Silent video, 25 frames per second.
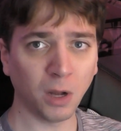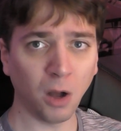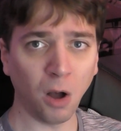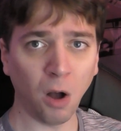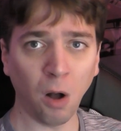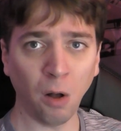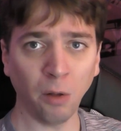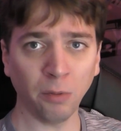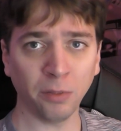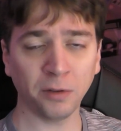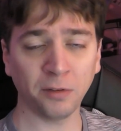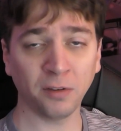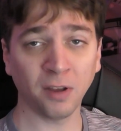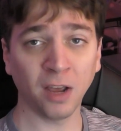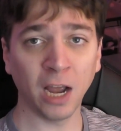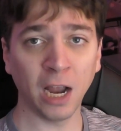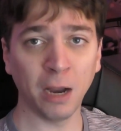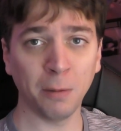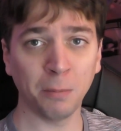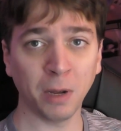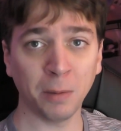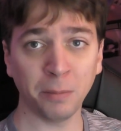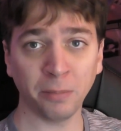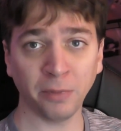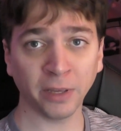all the
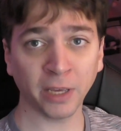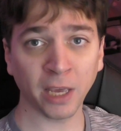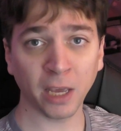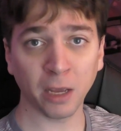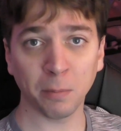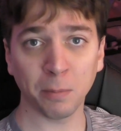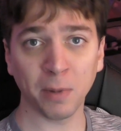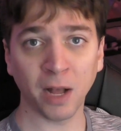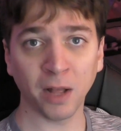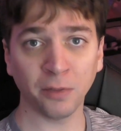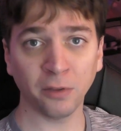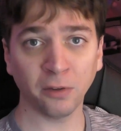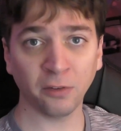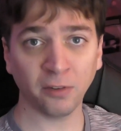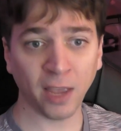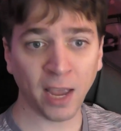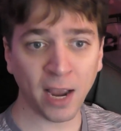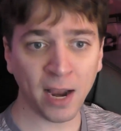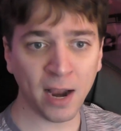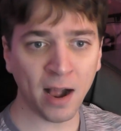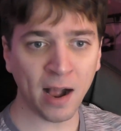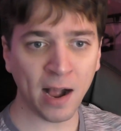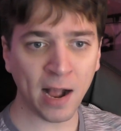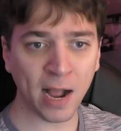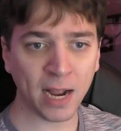time I'm thinking about this
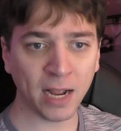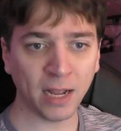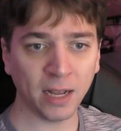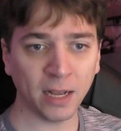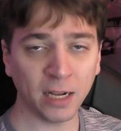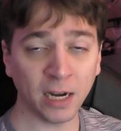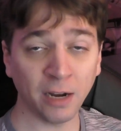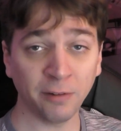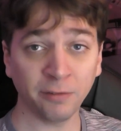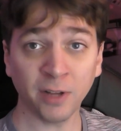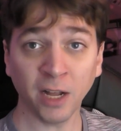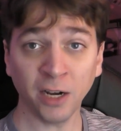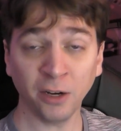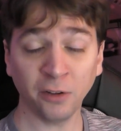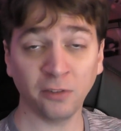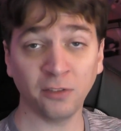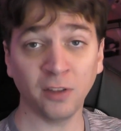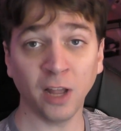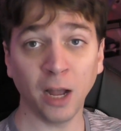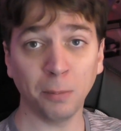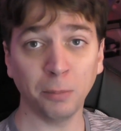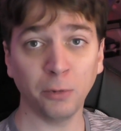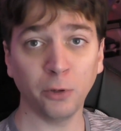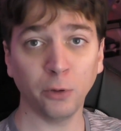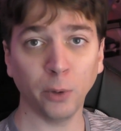AI, and I've got to
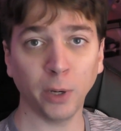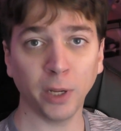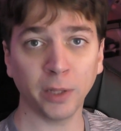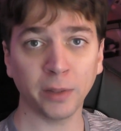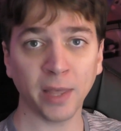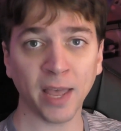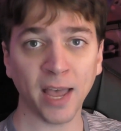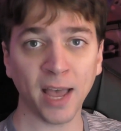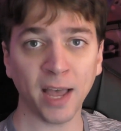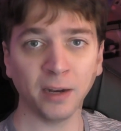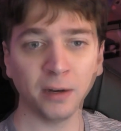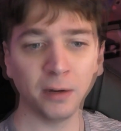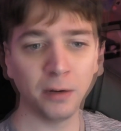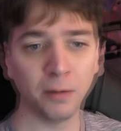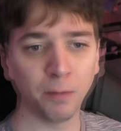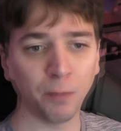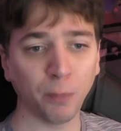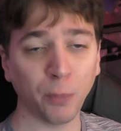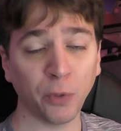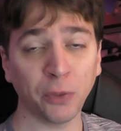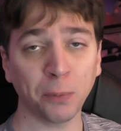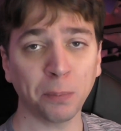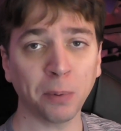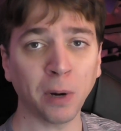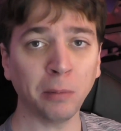stop doing that.
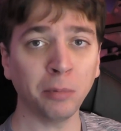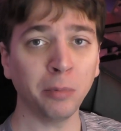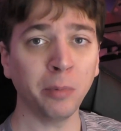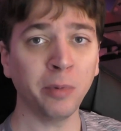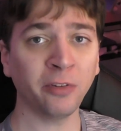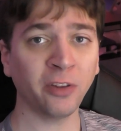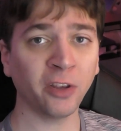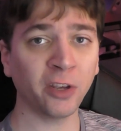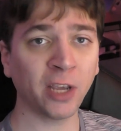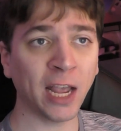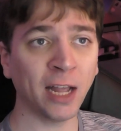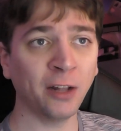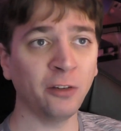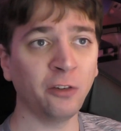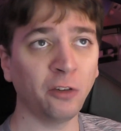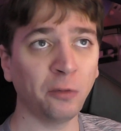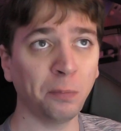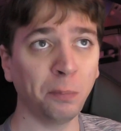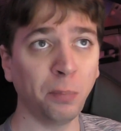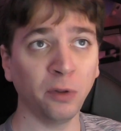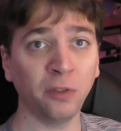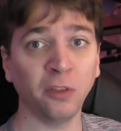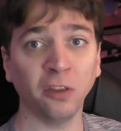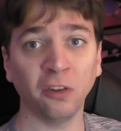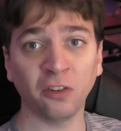But the problem is I can't
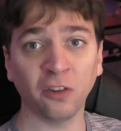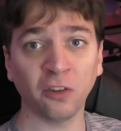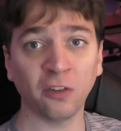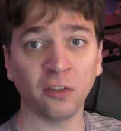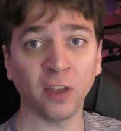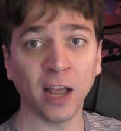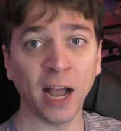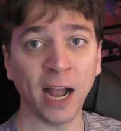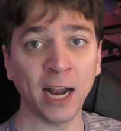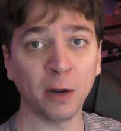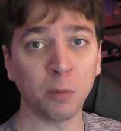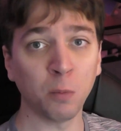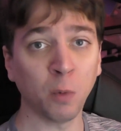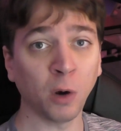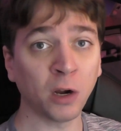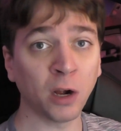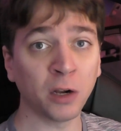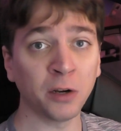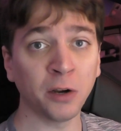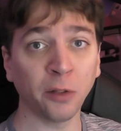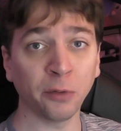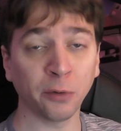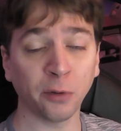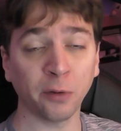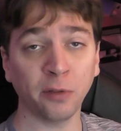just put this aside and work
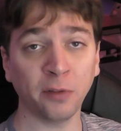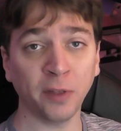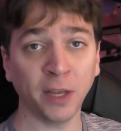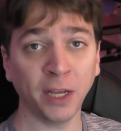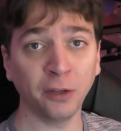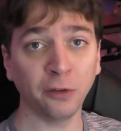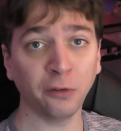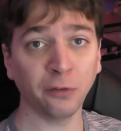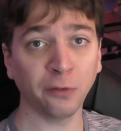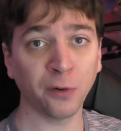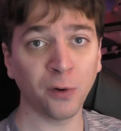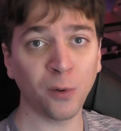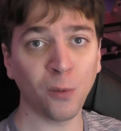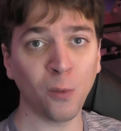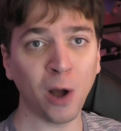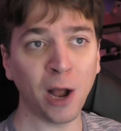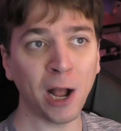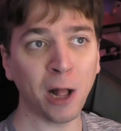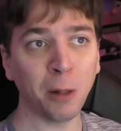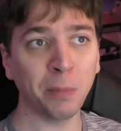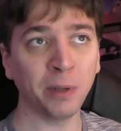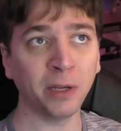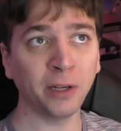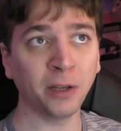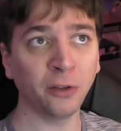on other things for a
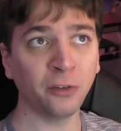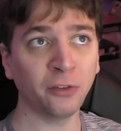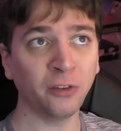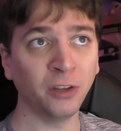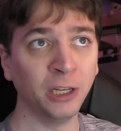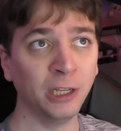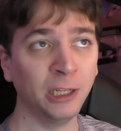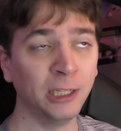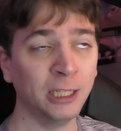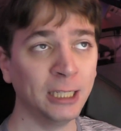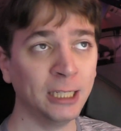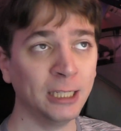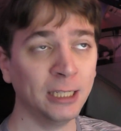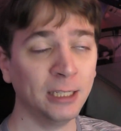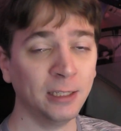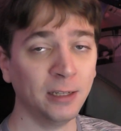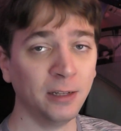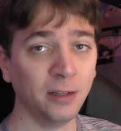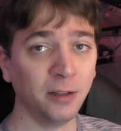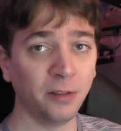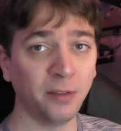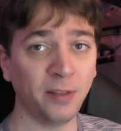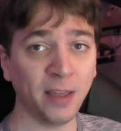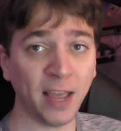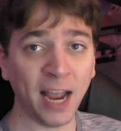while, because
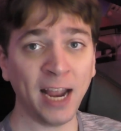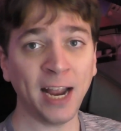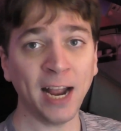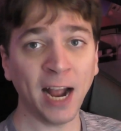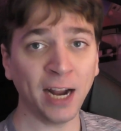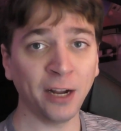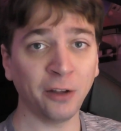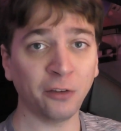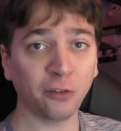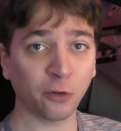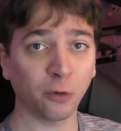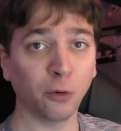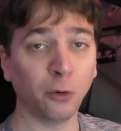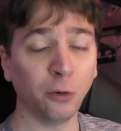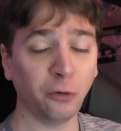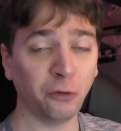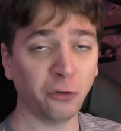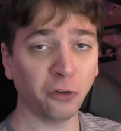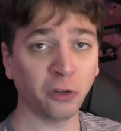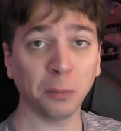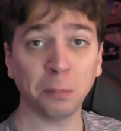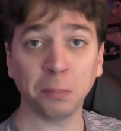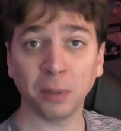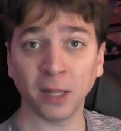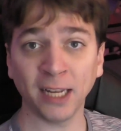the AI is
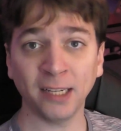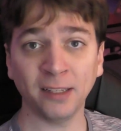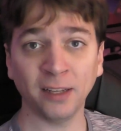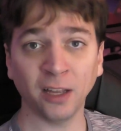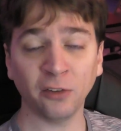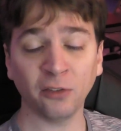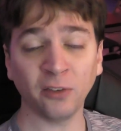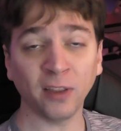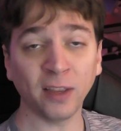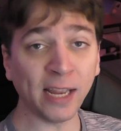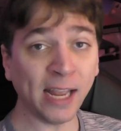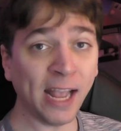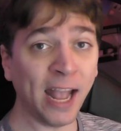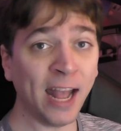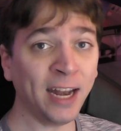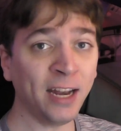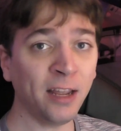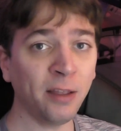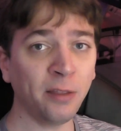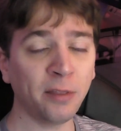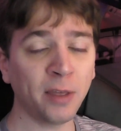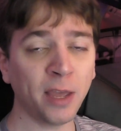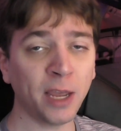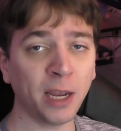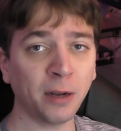crucial to playtesting
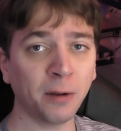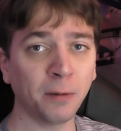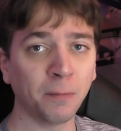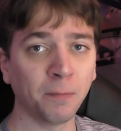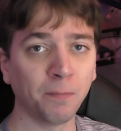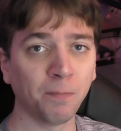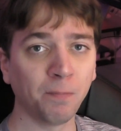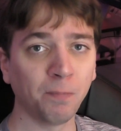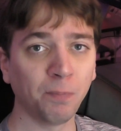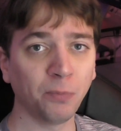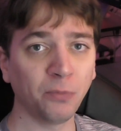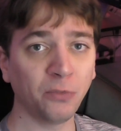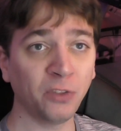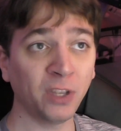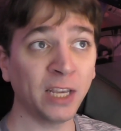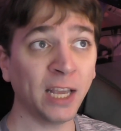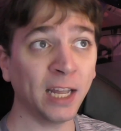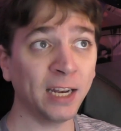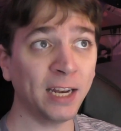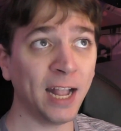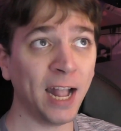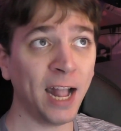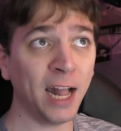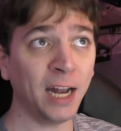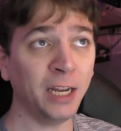anything. To
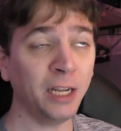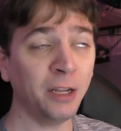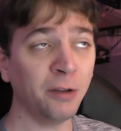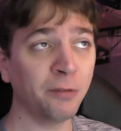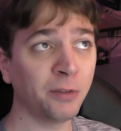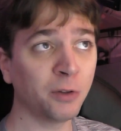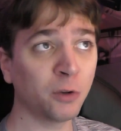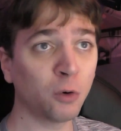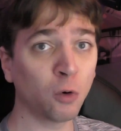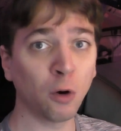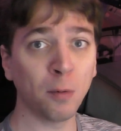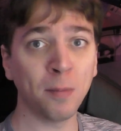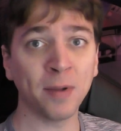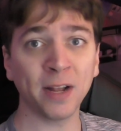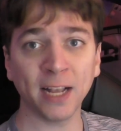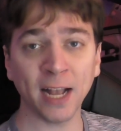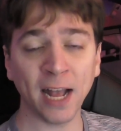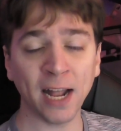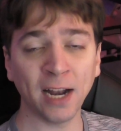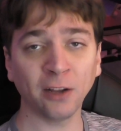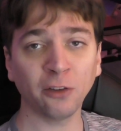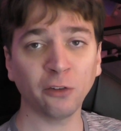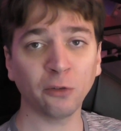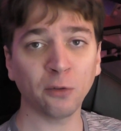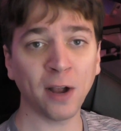get any of the core
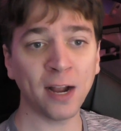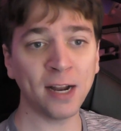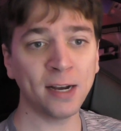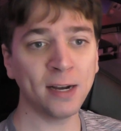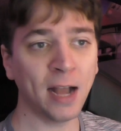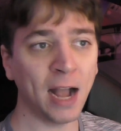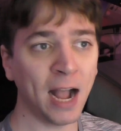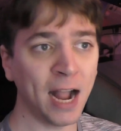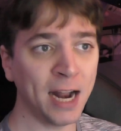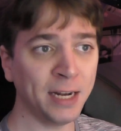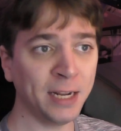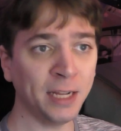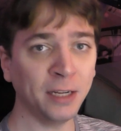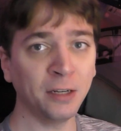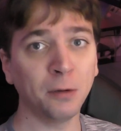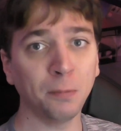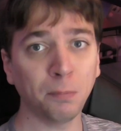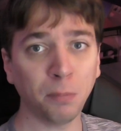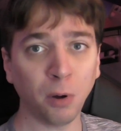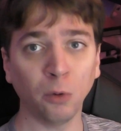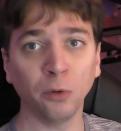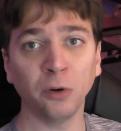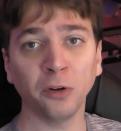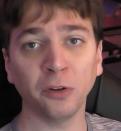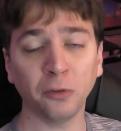mechanics right, I need an
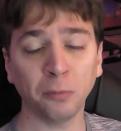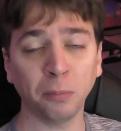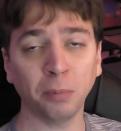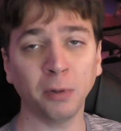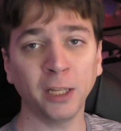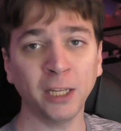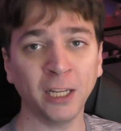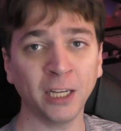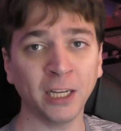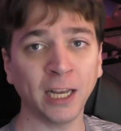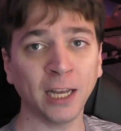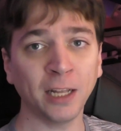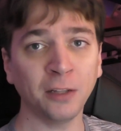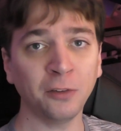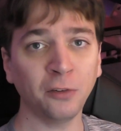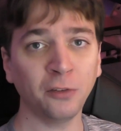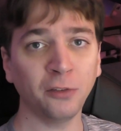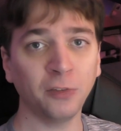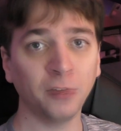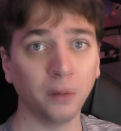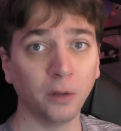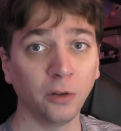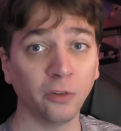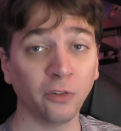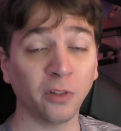opponent to play
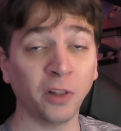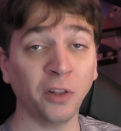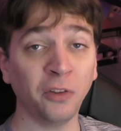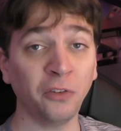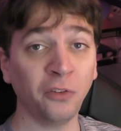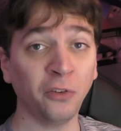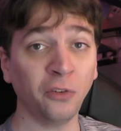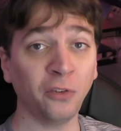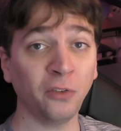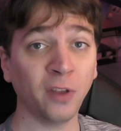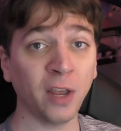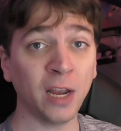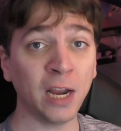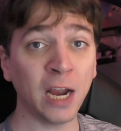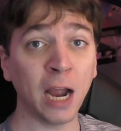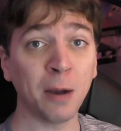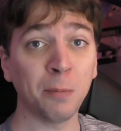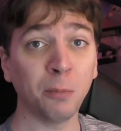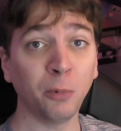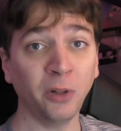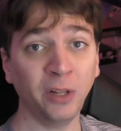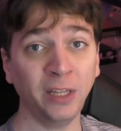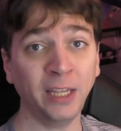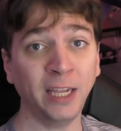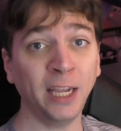against. So let's just say
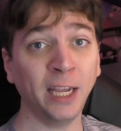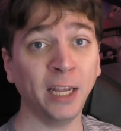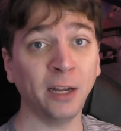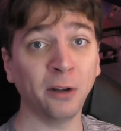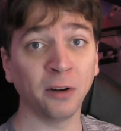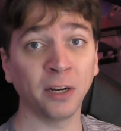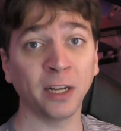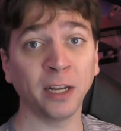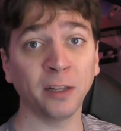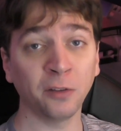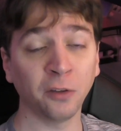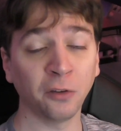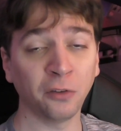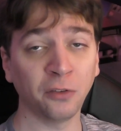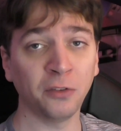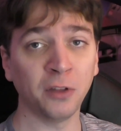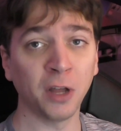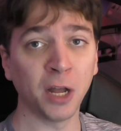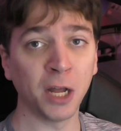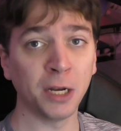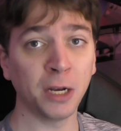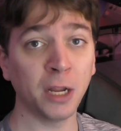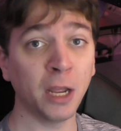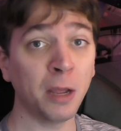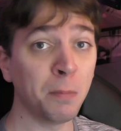I'm really eager to get this
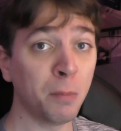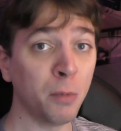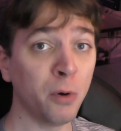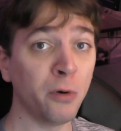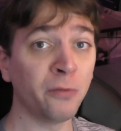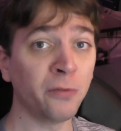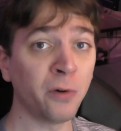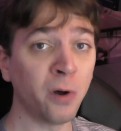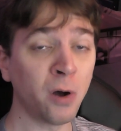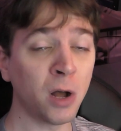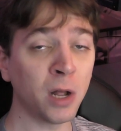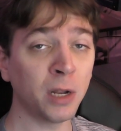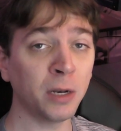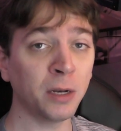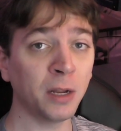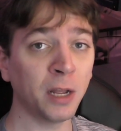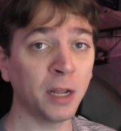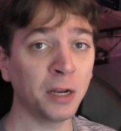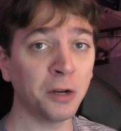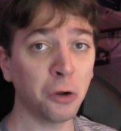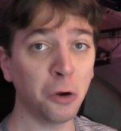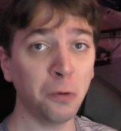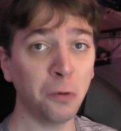done and move on, and